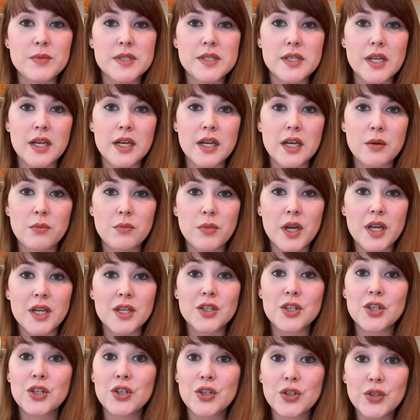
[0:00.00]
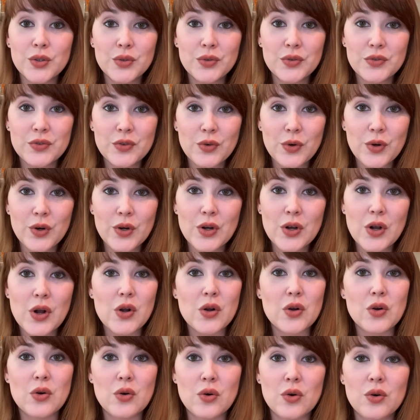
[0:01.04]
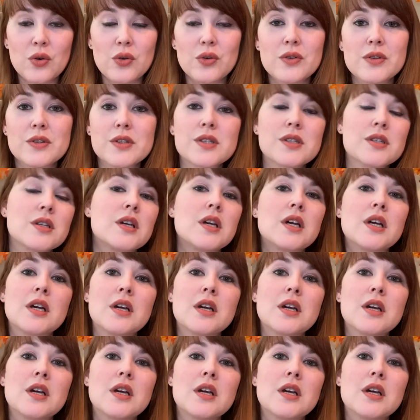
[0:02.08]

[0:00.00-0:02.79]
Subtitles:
setting up my Q4 goals